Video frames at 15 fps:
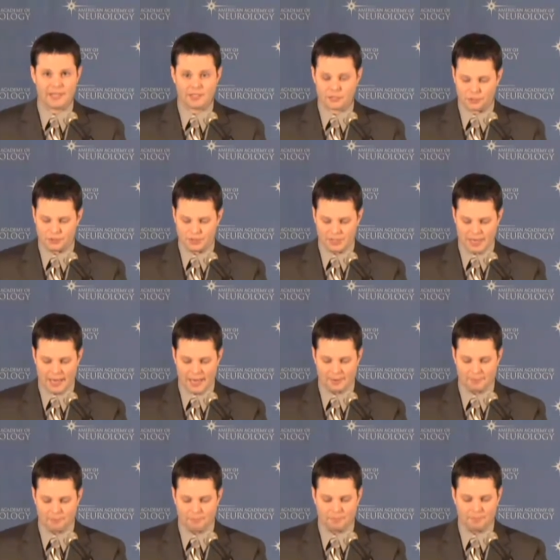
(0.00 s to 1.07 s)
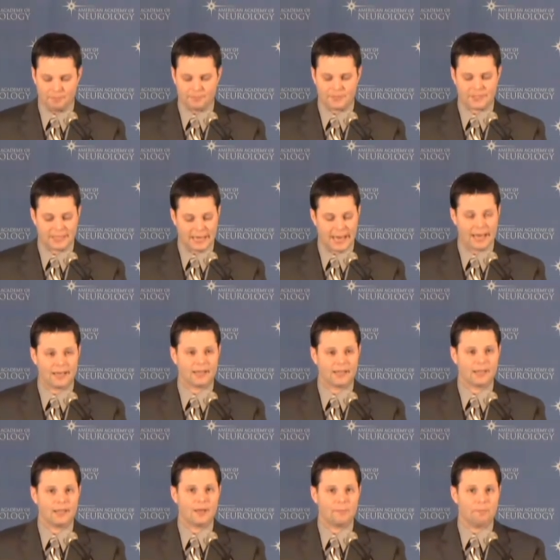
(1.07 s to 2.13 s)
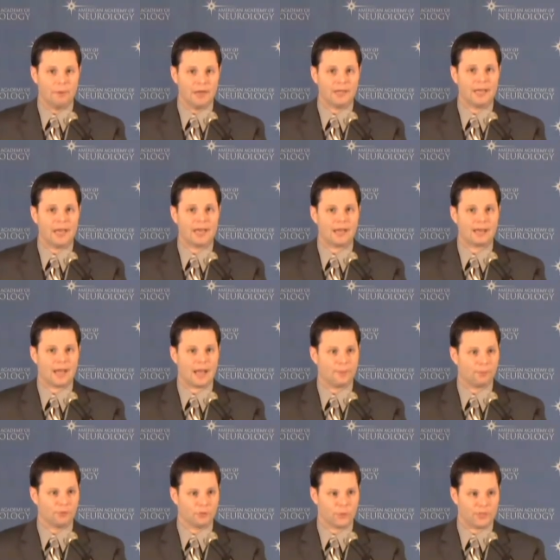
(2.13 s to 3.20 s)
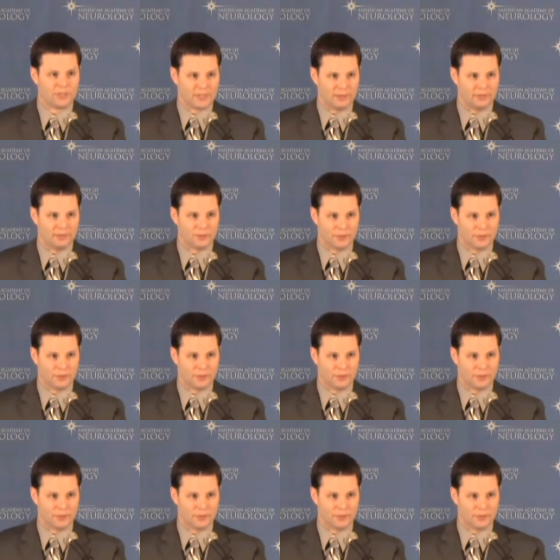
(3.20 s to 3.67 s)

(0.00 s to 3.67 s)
Eastern Time today, Monday, April 27,